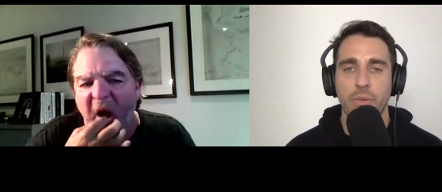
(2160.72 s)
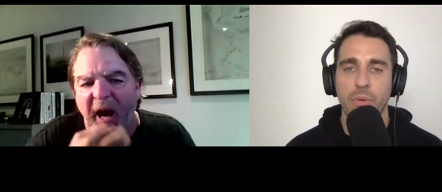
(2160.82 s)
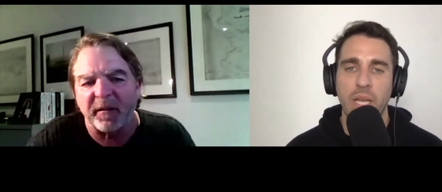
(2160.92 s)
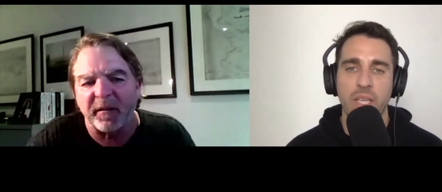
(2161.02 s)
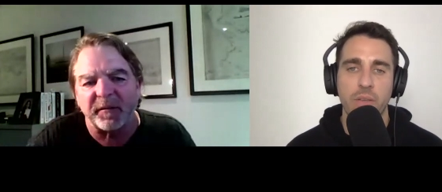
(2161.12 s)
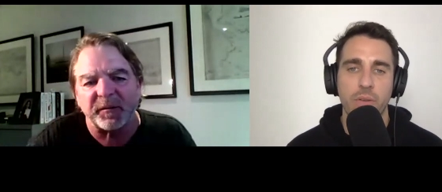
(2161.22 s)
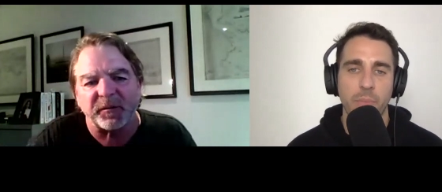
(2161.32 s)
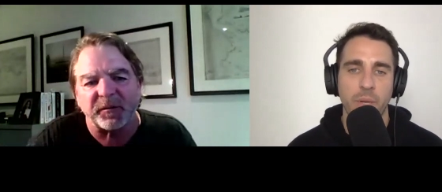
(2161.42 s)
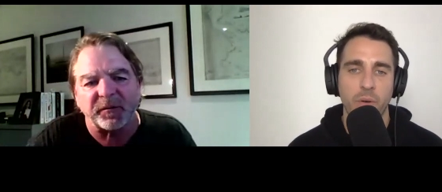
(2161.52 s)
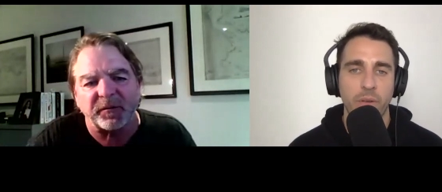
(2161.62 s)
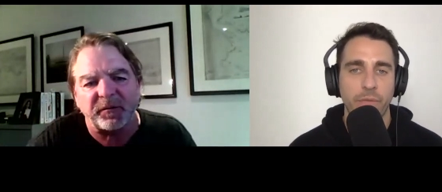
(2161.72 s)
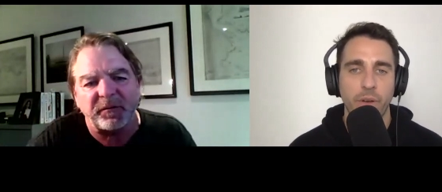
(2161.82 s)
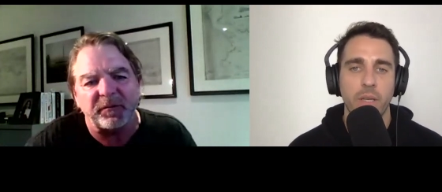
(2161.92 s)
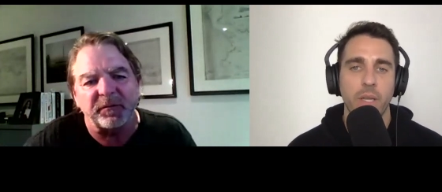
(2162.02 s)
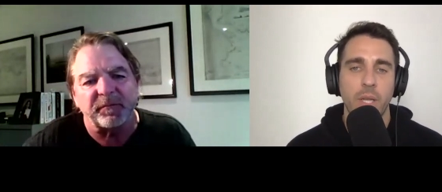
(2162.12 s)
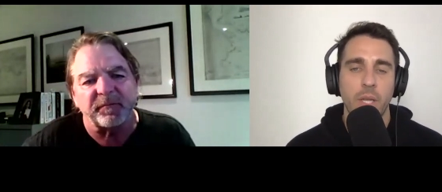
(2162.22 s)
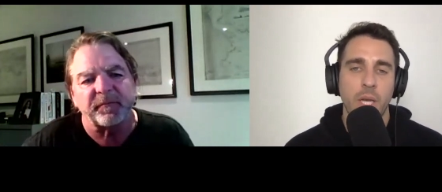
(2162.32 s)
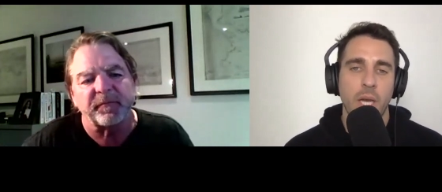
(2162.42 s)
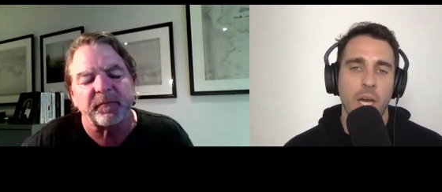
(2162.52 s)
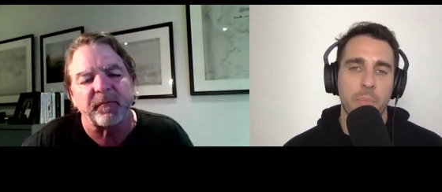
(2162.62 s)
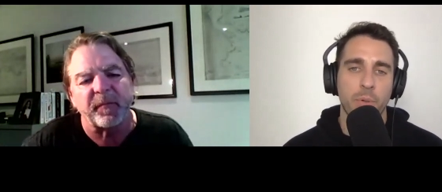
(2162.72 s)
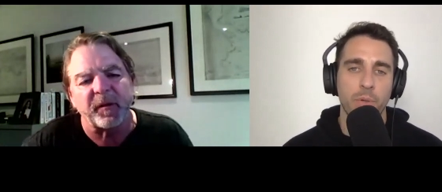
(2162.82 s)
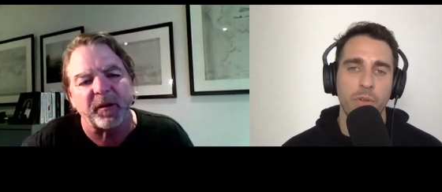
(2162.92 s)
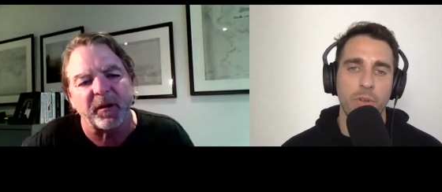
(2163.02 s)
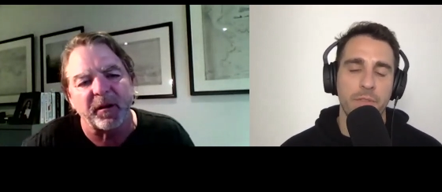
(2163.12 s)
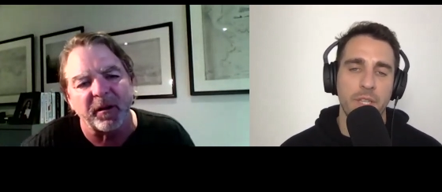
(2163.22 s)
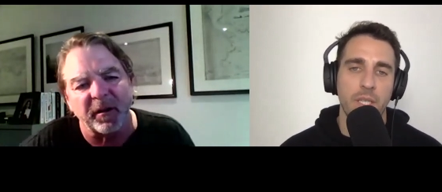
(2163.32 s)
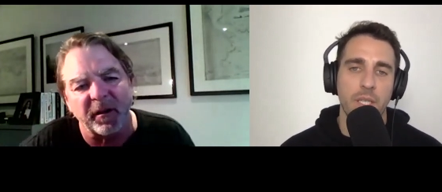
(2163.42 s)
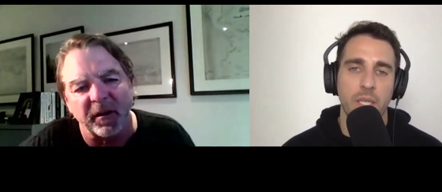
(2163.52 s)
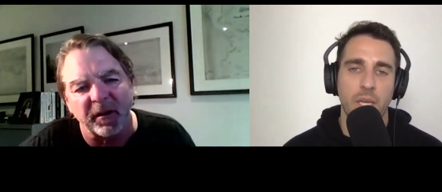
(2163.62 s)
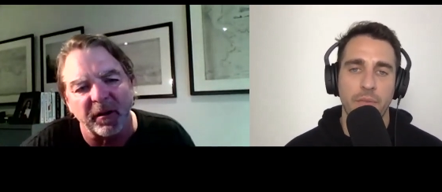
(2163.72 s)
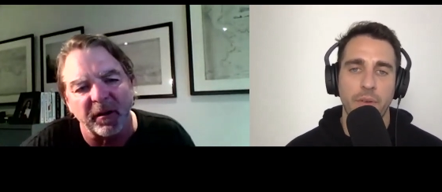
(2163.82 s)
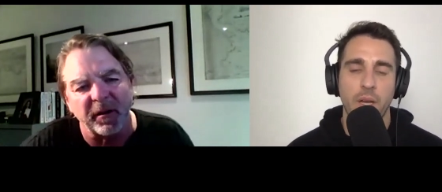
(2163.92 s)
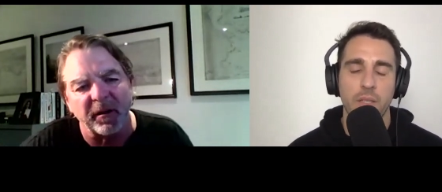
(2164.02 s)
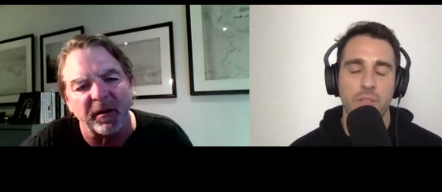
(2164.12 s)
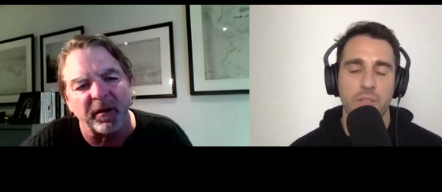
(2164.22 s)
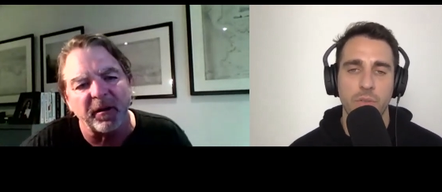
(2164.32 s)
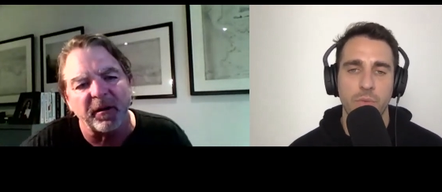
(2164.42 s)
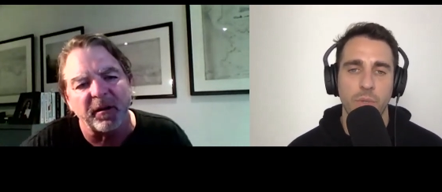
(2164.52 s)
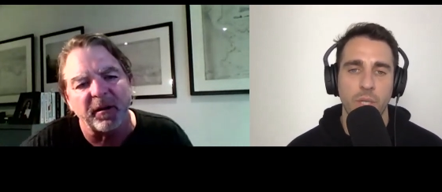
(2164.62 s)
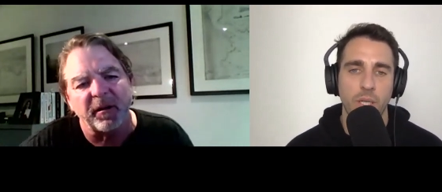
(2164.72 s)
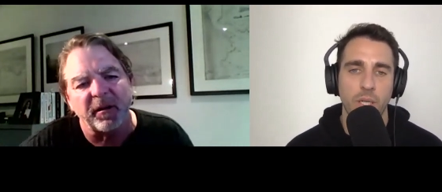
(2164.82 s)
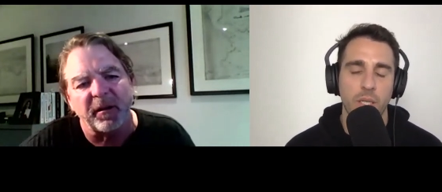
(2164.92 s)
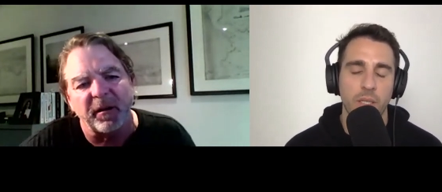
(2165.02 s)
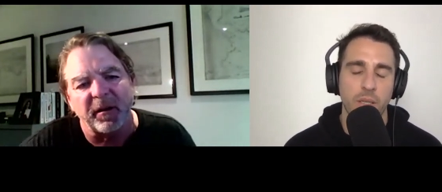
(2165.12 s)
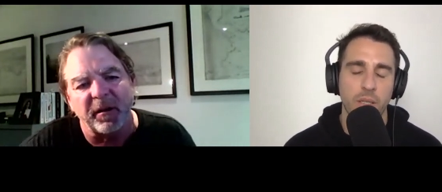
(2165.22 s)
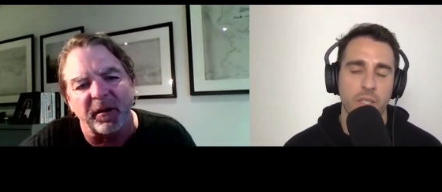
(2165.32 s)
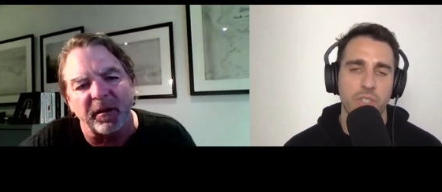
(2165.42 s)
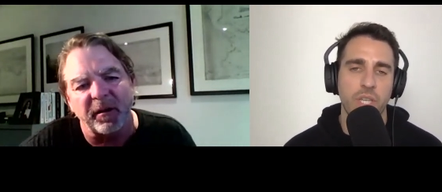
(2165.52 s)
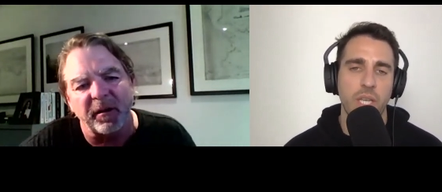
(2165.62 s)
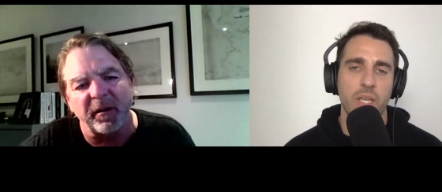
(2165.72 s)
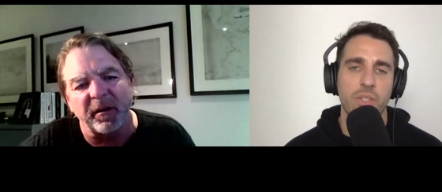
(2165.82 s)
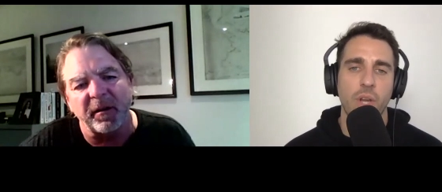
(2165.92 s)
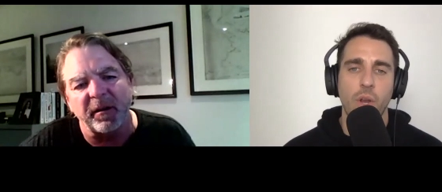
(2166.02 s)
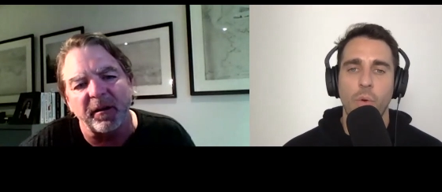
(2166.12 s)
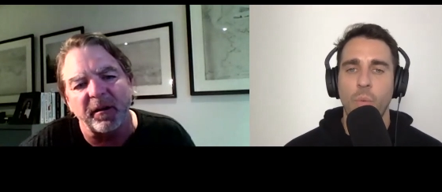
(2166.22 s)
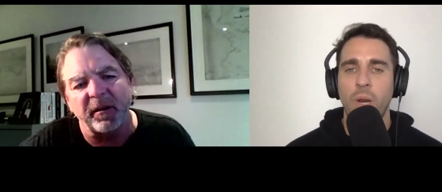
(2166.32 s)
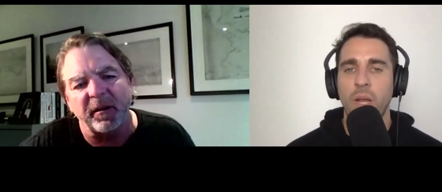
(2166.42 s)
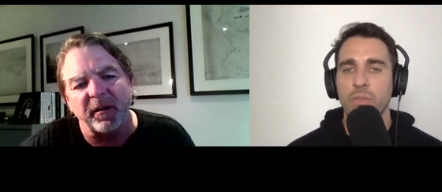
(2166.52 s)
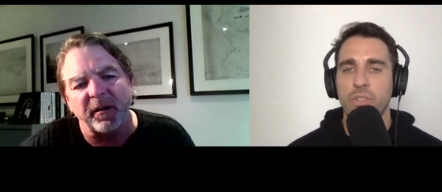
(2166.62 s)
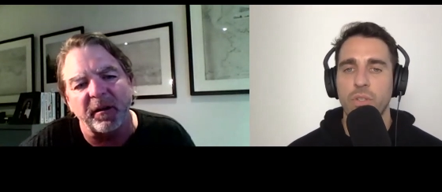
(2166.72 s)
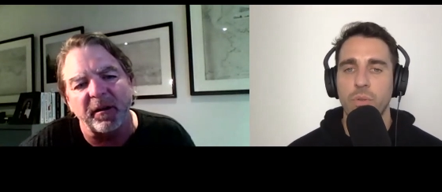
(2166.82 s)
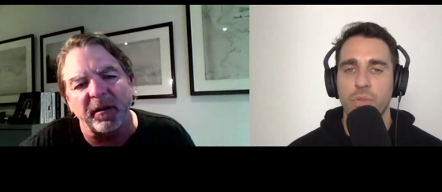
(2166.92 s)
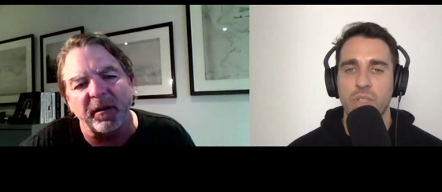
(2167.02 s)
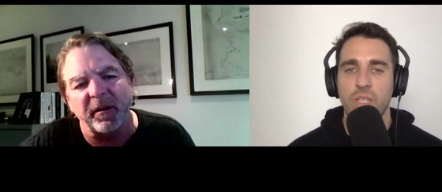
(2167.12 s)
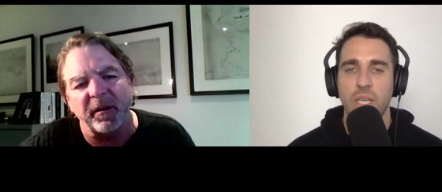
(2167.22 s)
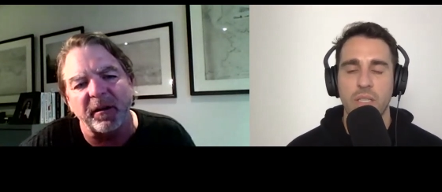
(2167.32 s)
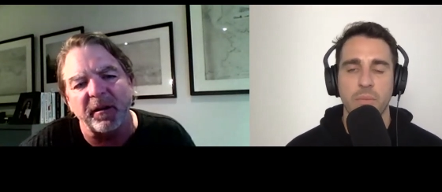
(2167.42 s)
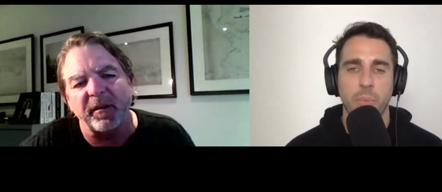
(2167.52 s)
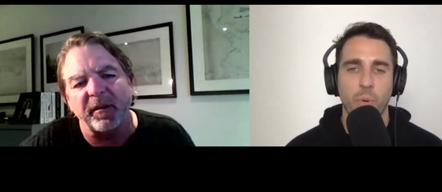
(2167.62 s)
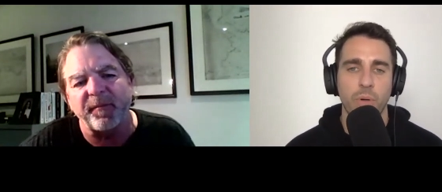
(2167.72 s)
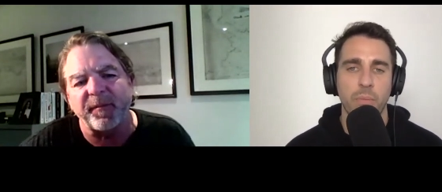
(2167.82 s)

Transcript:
Speaker 1: 3IQ, the Bitcoin fund, approved and kind of onto the exchange. What else do you see as important